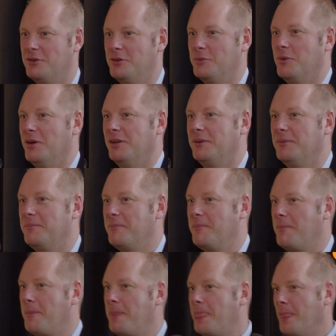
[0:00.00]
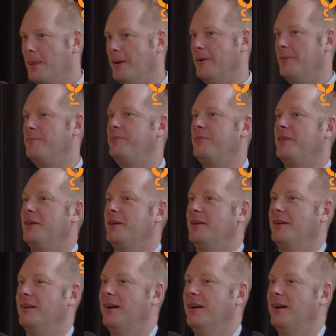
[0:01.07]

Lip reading: I think we know them all already as customer.